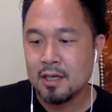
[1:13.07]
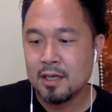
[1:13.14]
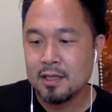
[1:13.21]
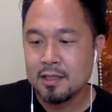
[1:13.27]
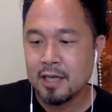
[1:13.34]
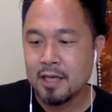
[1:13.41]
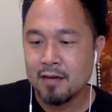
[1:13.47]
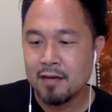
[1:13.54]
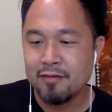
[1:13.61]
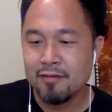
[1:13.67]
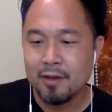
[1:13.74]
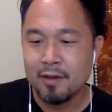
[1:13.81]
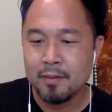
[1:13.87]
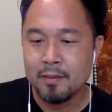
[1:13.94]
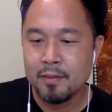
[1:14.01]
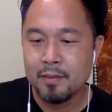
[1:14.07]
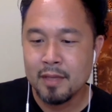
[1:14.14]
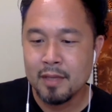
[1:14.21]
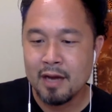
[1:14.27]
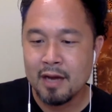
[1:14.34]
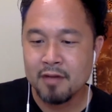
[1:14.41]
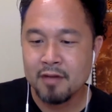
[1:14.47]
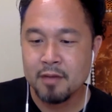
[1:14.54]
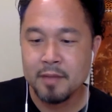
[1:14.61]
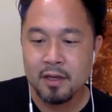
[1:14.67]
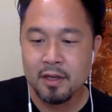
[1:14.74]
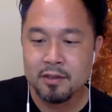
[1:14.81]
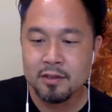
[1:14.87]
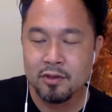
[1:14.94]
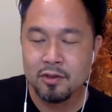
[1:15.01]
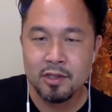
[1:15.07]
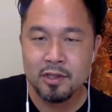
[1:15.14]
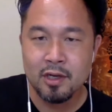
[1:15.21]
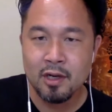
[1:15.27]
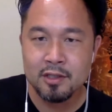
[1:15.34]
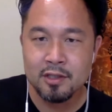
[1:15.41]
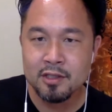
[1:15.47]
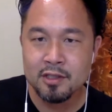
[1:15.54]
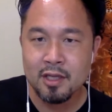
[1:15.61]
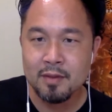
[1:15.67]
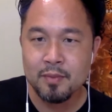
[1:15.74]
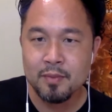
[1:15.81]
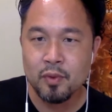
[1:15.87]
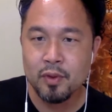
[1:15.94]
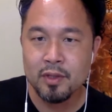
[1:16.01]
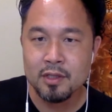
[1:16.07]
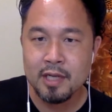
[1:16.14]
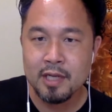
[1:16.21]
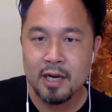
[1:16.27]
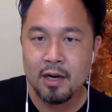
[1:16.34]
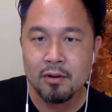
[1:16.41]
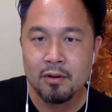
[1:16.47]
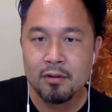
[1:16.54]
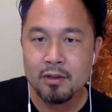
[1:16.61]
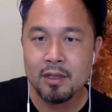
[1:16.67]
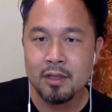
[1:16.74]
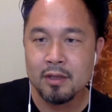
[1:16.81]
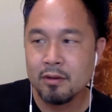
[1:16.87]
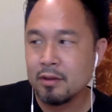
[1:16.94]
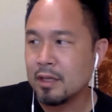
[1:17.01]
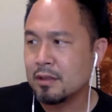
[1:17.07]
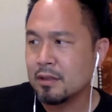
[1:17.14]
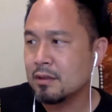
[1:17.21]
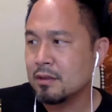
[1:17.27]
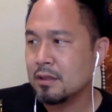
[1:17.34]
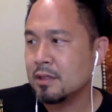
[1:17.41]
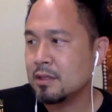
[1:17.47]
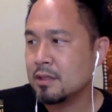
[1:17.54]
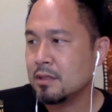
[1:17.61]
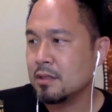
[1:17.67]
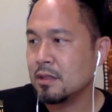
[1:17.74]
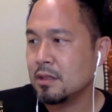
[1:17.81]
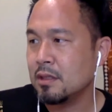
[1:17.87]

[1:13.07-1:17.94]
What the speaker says: taken from African-American sociologists that point this out, you know, that it's